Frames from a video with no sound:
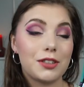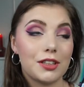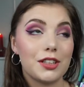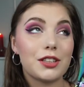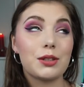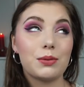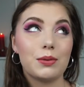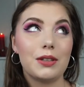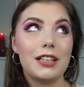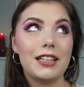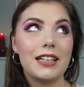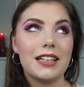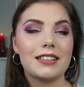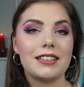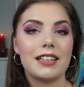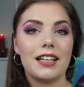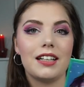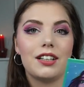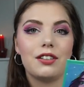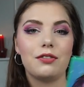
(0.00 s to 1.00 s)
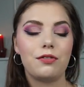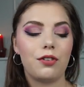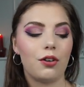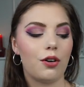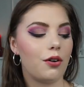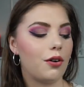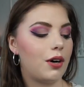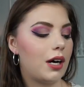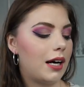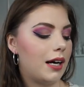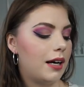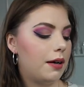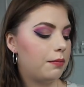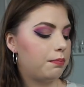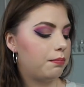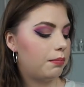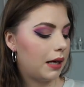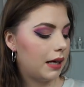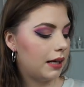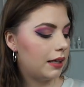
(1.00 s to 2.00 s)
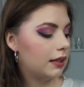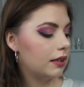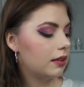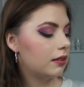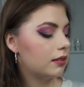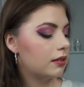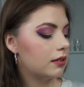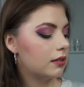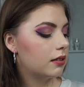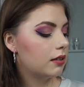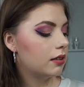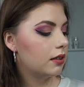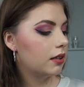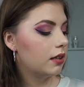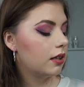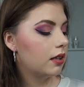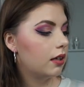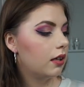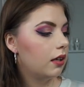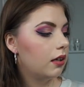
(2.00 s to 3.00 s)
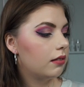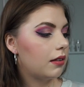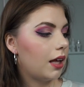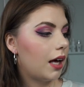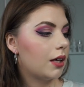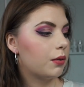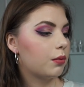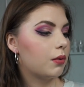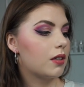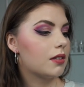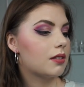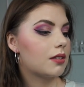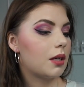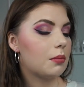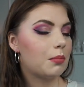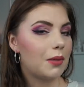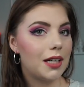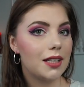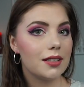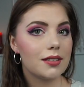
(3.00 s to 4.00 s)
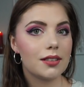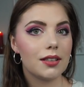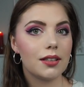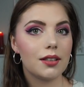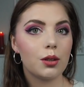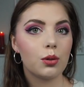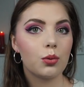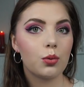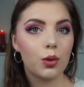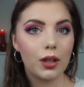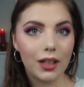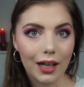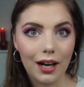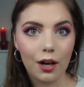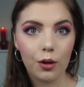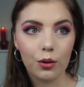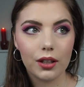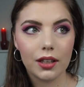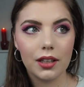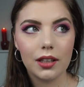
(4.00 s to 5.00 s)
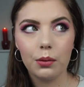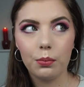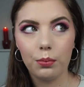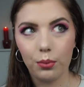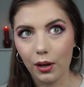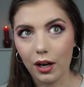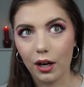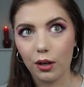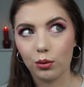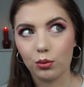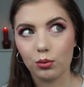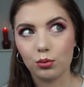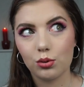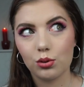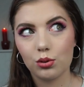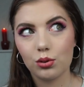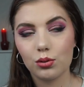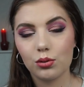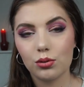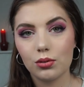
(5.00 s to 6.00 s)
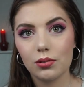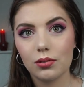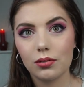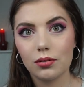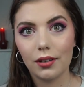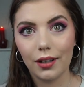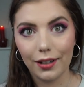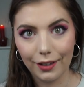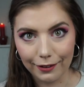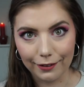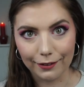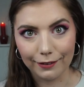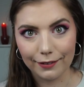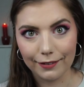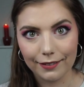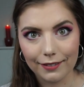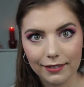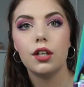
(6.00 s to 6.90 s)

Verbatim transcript: was just really excited for a palette that was amazing without any browns in it.